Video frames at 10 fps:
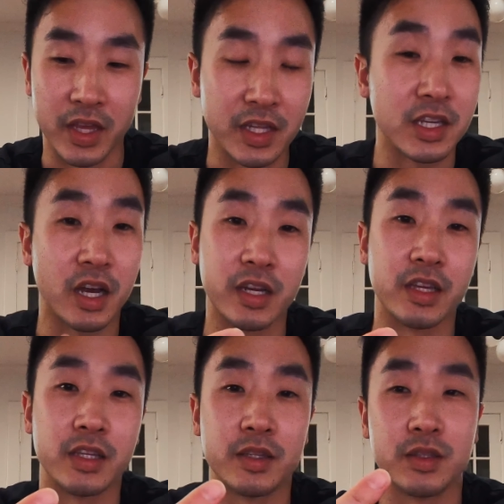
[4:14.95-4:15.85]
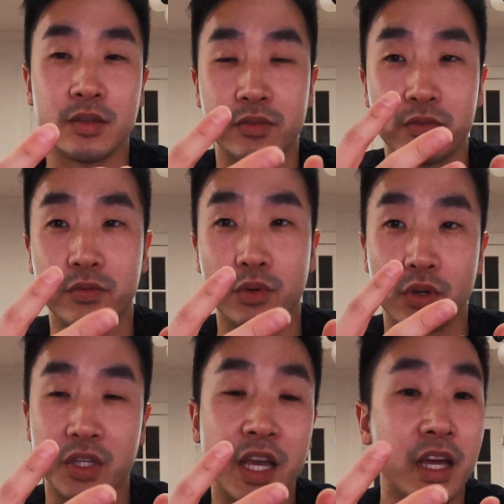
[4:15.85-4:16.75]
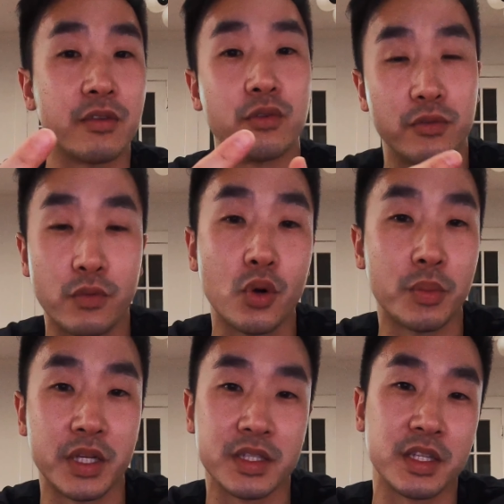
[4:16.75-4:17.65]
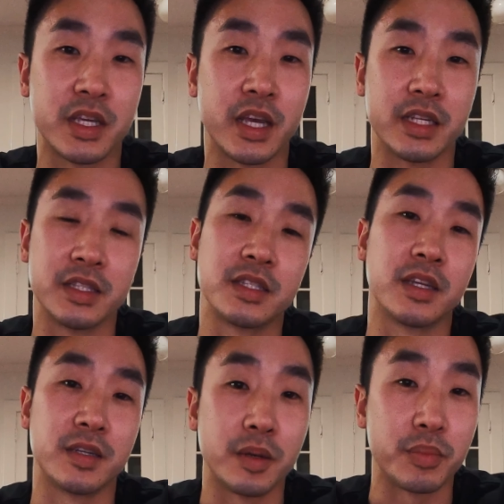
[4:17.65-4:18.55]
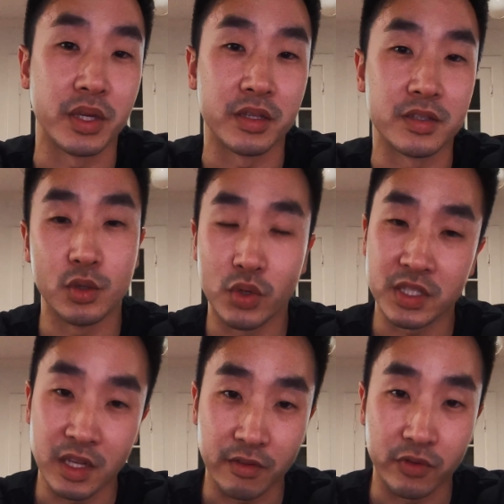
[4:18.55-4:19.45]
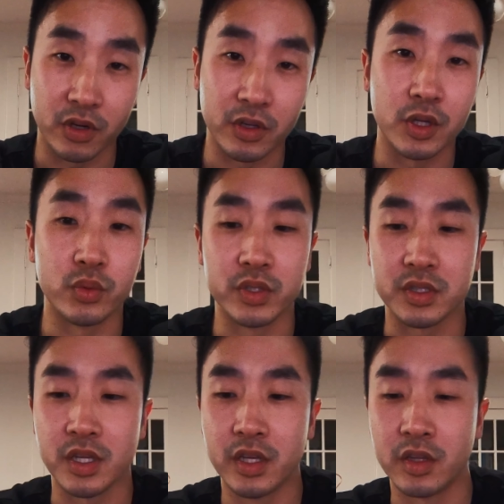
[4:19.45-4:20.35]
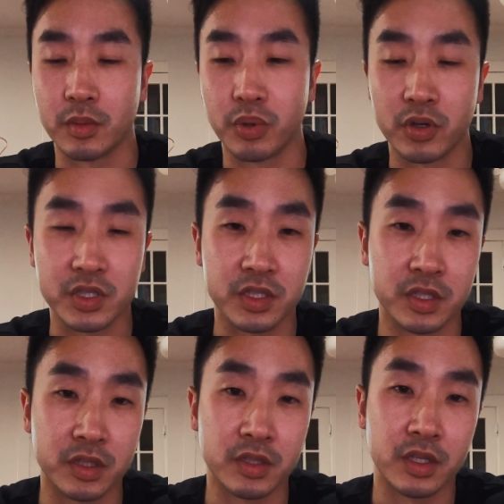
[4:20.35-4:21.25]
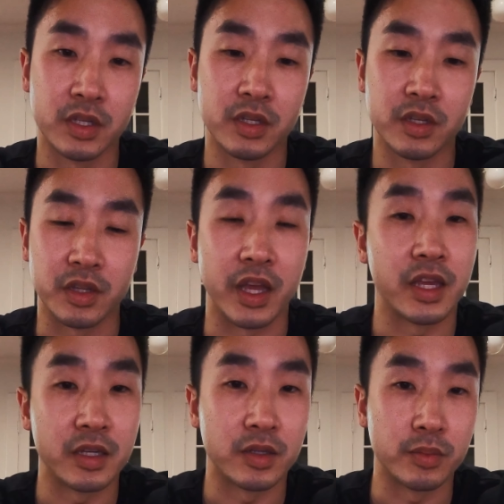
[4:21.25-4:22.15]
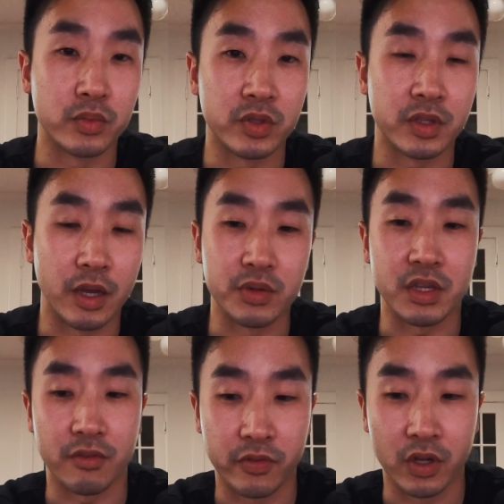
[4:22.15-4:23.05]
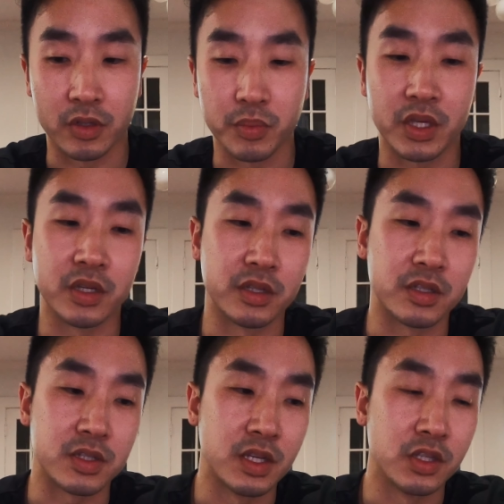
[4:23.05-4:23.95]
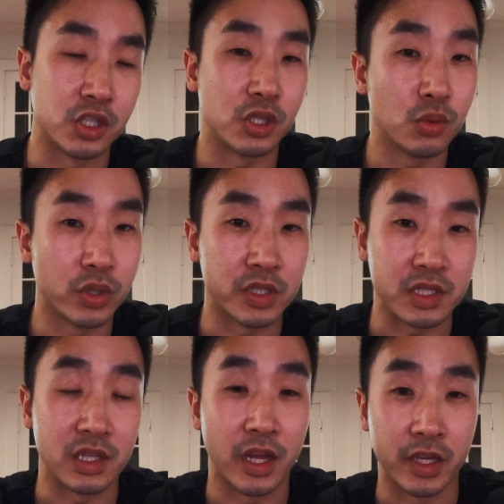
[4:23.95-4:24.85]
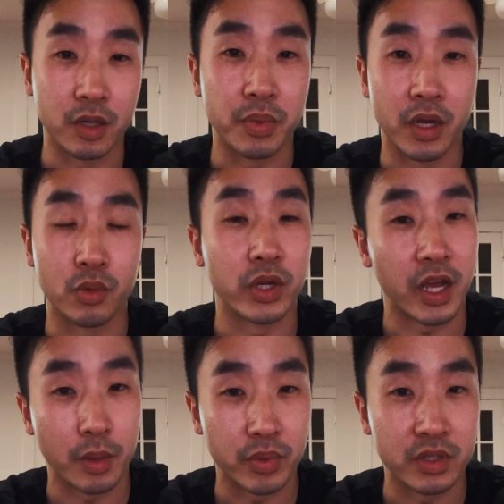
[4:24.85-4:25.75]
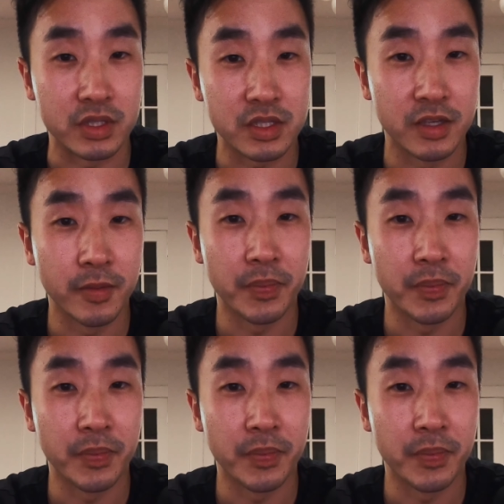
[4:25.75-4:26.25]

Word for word: And he got it for, he had it for four months and he hadn't set it up yet. He wasn't at fault. It was the person that hit him that was at fault, because she was lying about what happened.